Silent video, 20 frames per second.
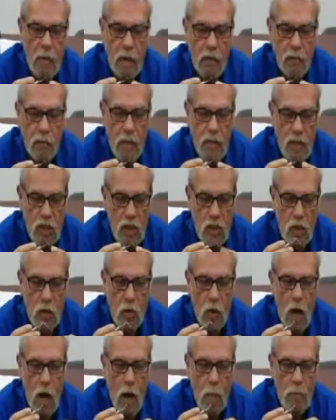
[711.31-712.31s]
If this is
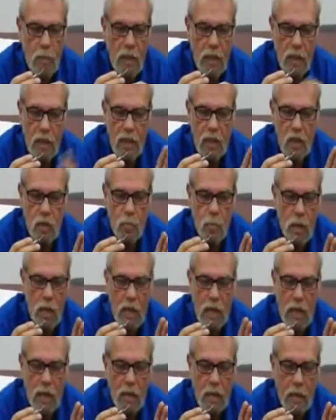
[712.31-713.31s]
dropped, it gets
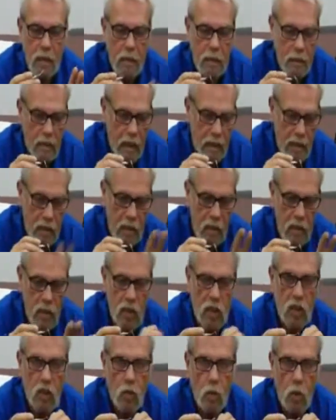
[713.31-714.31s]
bent, they get
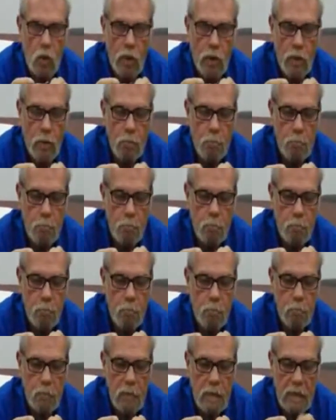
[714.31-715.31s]
distorted.
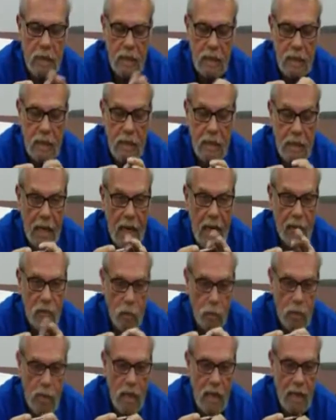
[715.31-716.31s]
Then again, they
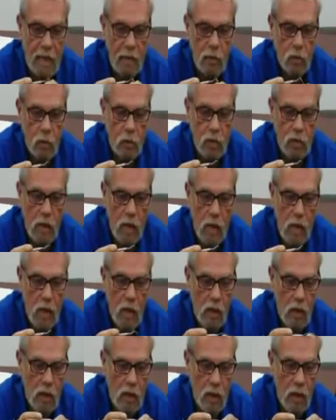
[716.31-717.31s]
have to be handled with
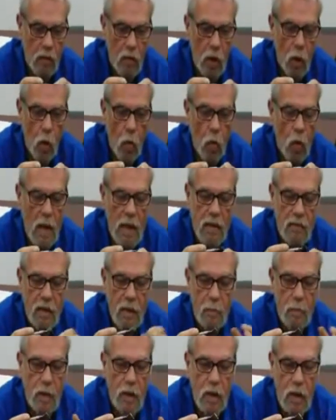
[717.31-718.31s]
care. A
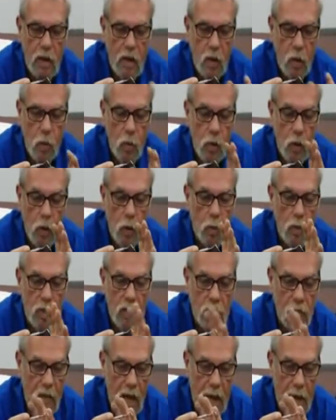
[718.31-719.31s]
wavy perio probe
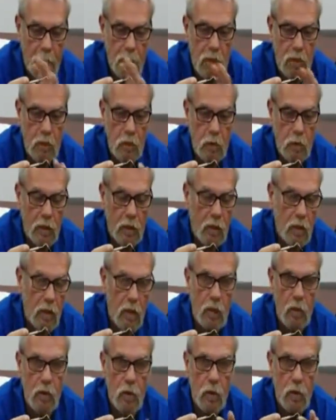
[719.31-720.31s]
is of absolutely
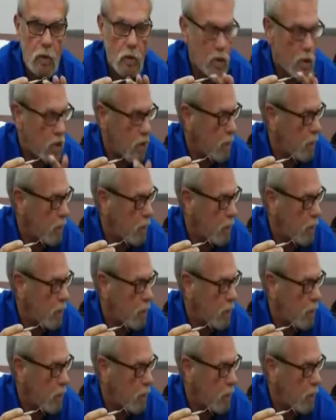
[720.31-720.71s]
no use to